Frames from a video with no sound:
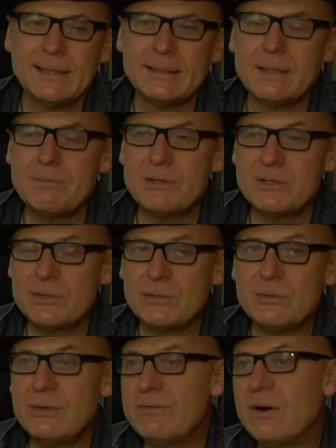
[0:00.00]
Number
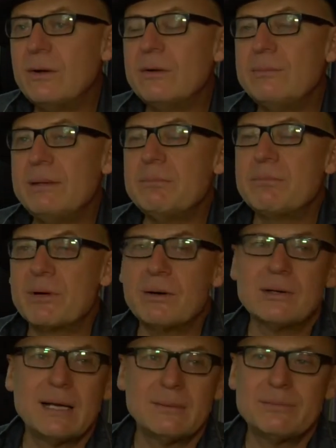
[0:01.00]
two, we've all been
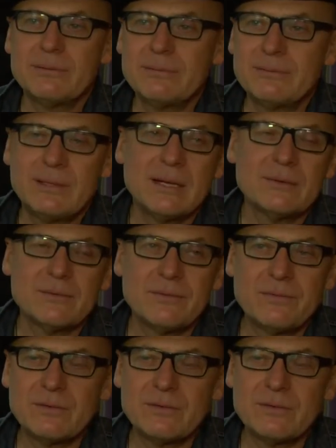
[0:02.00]
brought up now